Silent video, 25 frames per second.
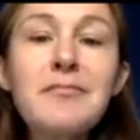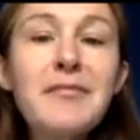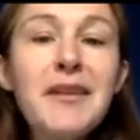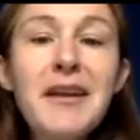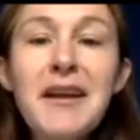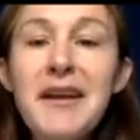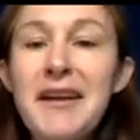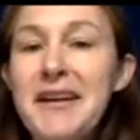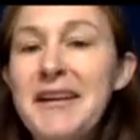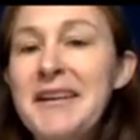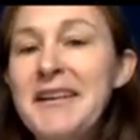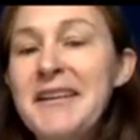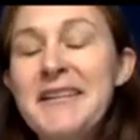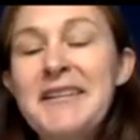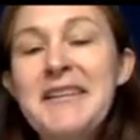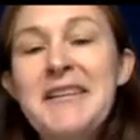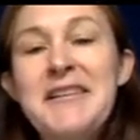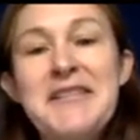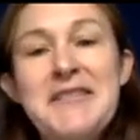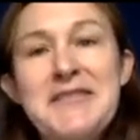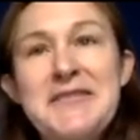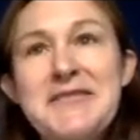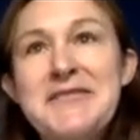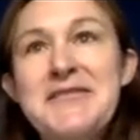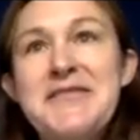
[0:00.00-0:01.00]

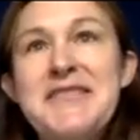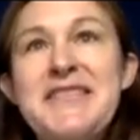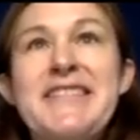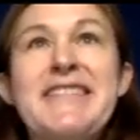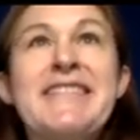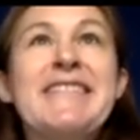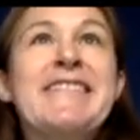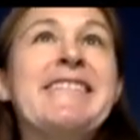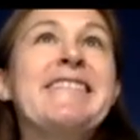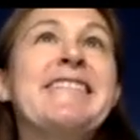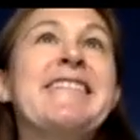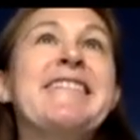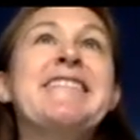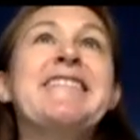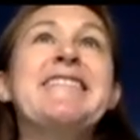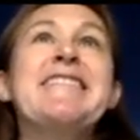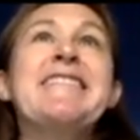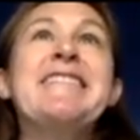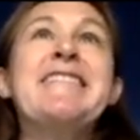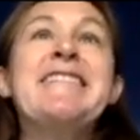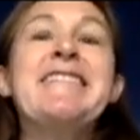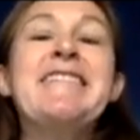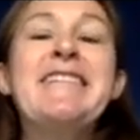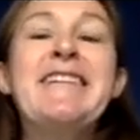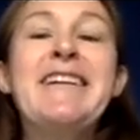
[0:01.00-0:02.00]
let's
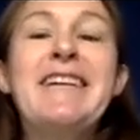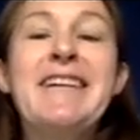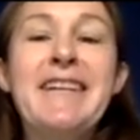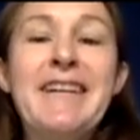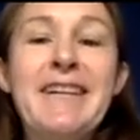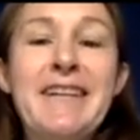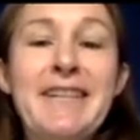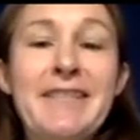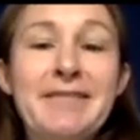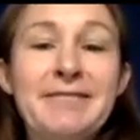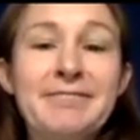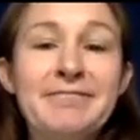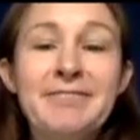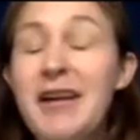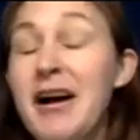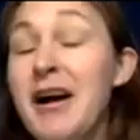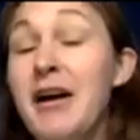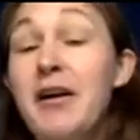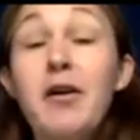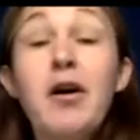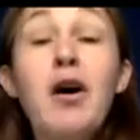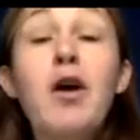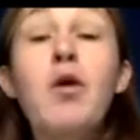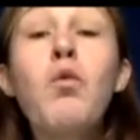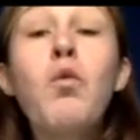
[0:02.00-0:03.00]
see,
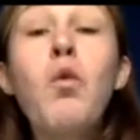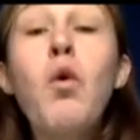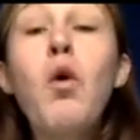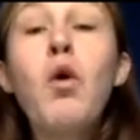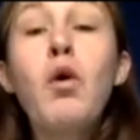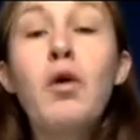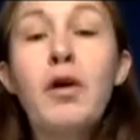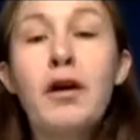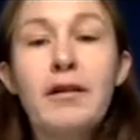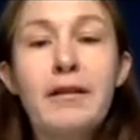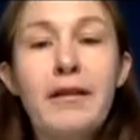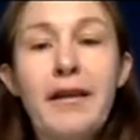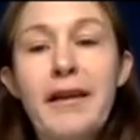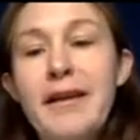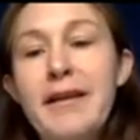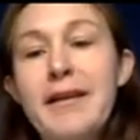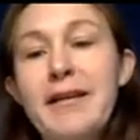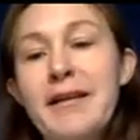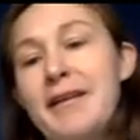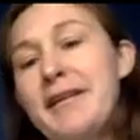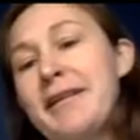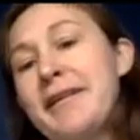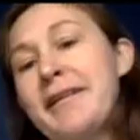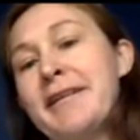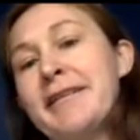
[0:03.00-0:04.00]
a war like
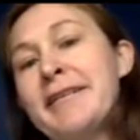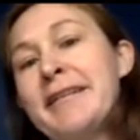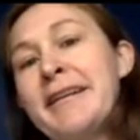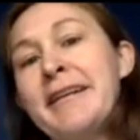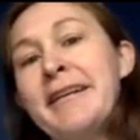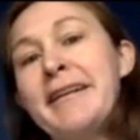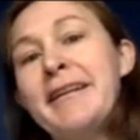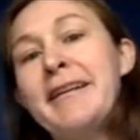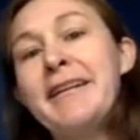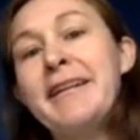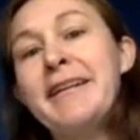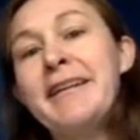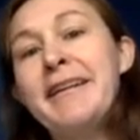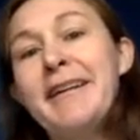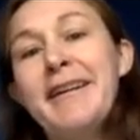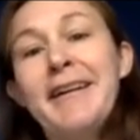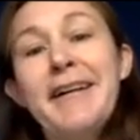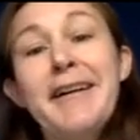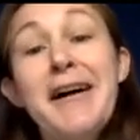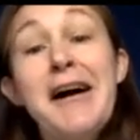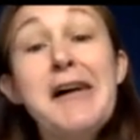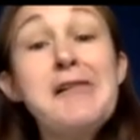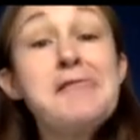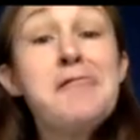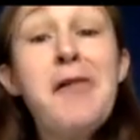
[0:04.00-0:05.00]

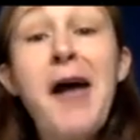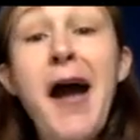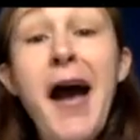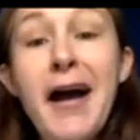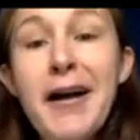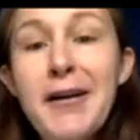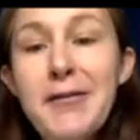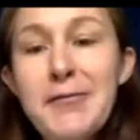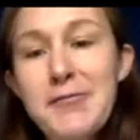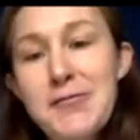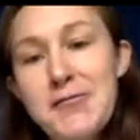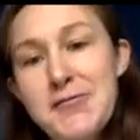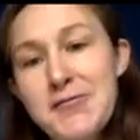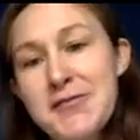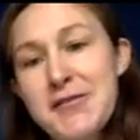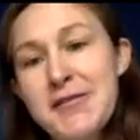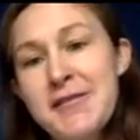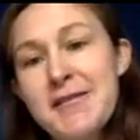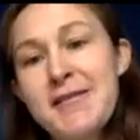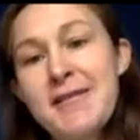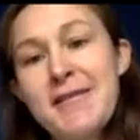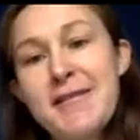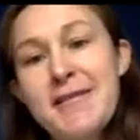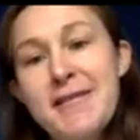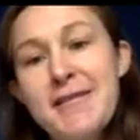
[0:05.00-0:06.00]
Iraq
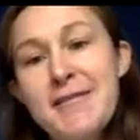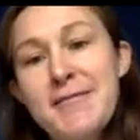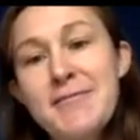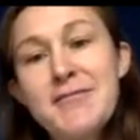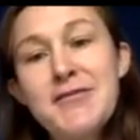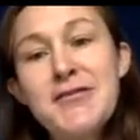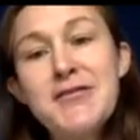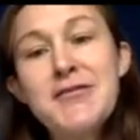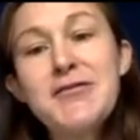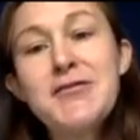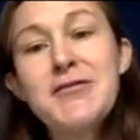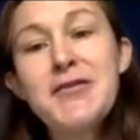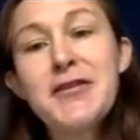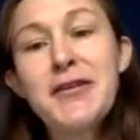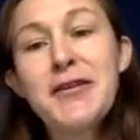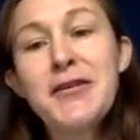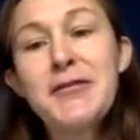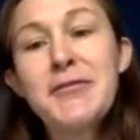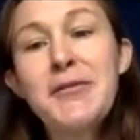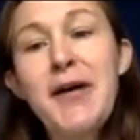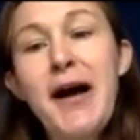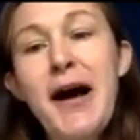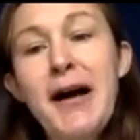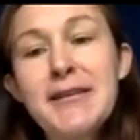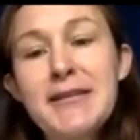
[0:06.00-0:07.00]
war, you could
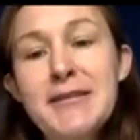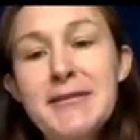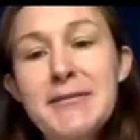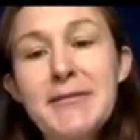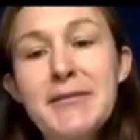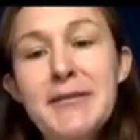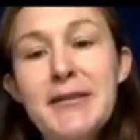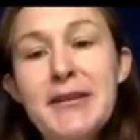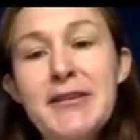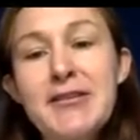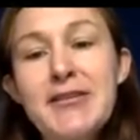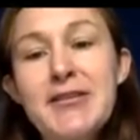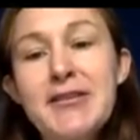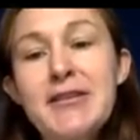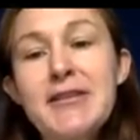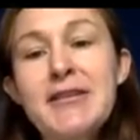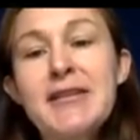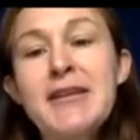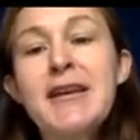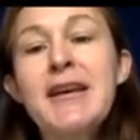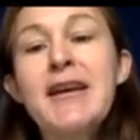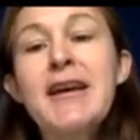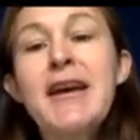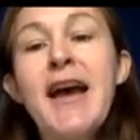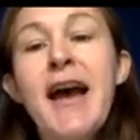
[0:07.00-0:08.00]
possibly just
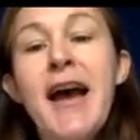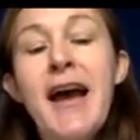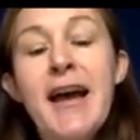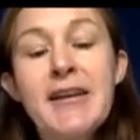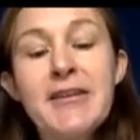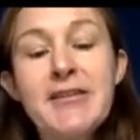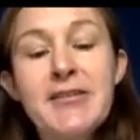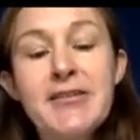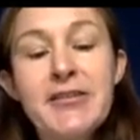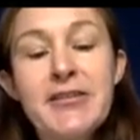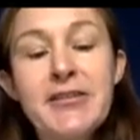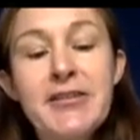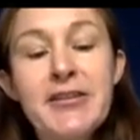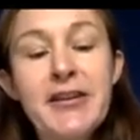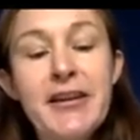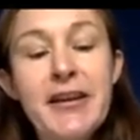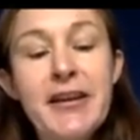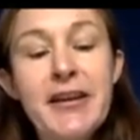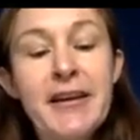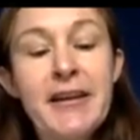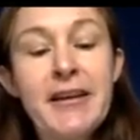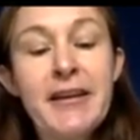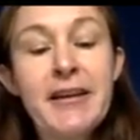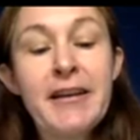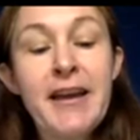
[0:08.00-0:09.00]
enter
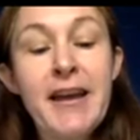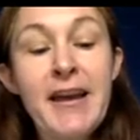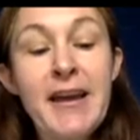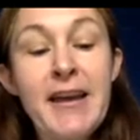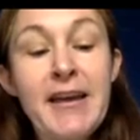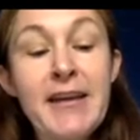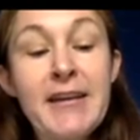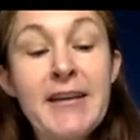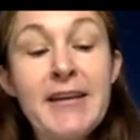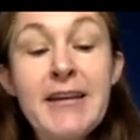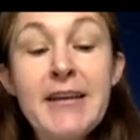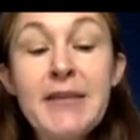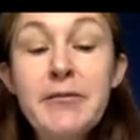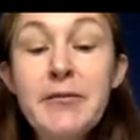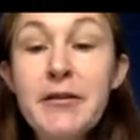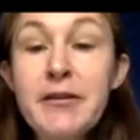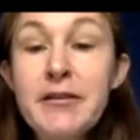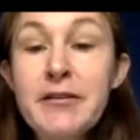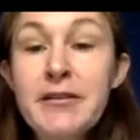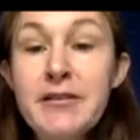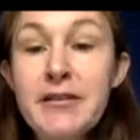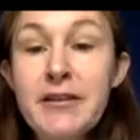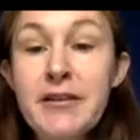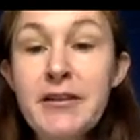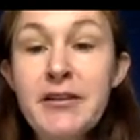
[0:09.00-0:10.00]
in a
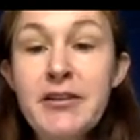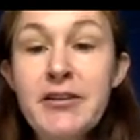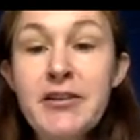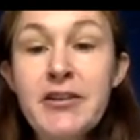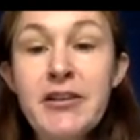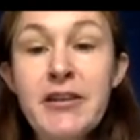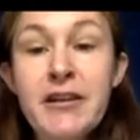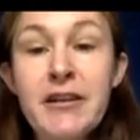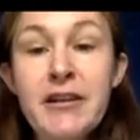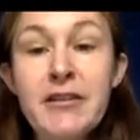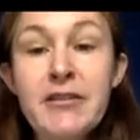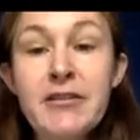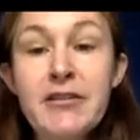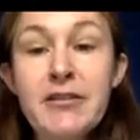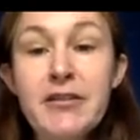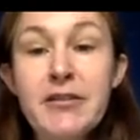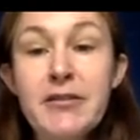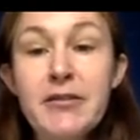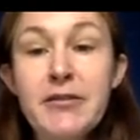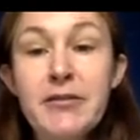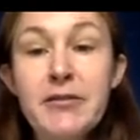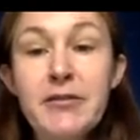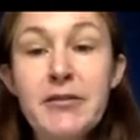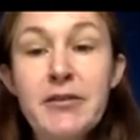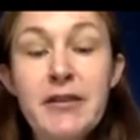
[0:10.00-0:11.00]
keyword search
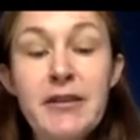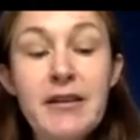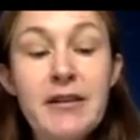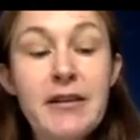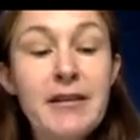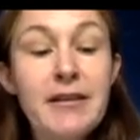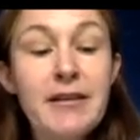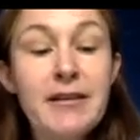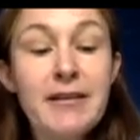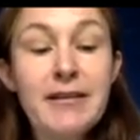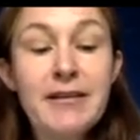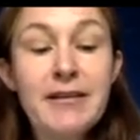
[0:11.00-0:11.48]
into the